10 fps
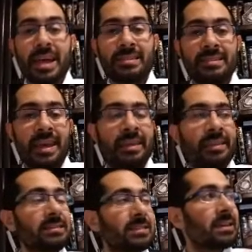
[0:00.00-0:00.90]
that
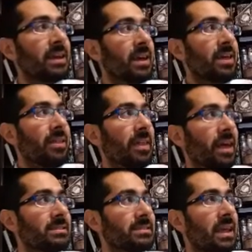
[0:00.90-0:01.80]
saying?
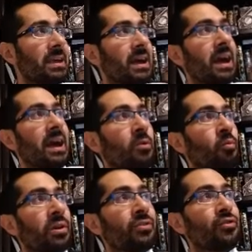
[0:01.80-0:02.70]
That's saying I
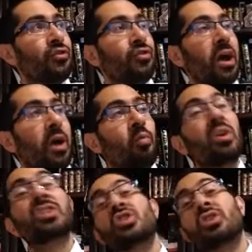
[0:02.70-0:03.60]

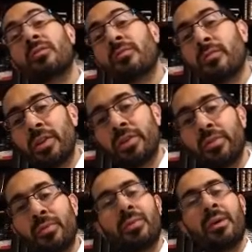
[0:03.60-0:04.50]
wish good for
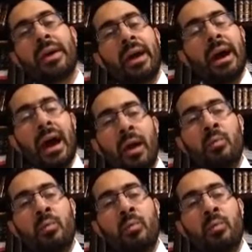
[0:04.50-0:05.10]
you. I